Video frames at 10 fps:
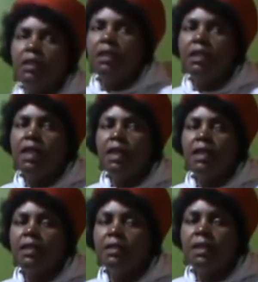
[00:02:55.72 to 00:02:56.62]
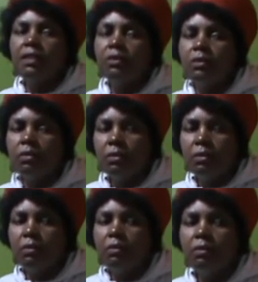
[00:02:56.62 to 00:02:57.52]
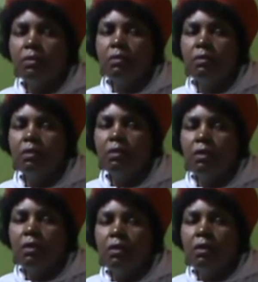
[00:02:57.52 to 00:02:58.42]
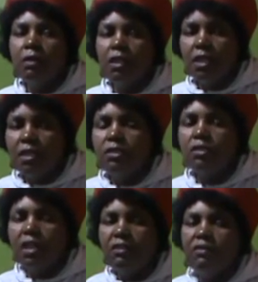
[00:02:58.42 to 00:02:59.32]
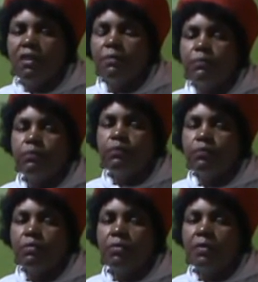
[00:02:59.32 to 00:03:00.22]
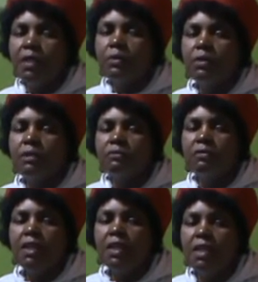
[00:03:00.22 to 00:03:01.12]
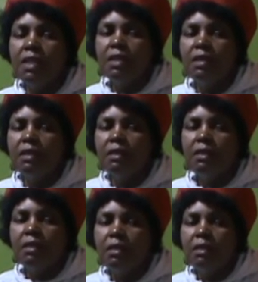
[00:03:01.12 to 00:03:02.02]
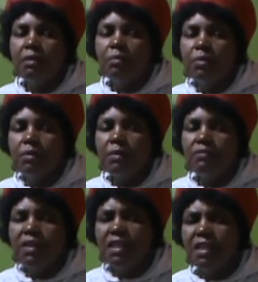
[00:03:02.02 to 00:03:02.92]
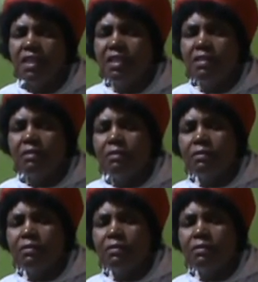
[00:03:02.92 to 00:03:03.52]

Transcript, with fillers: And guys, I saw this driver that was very, very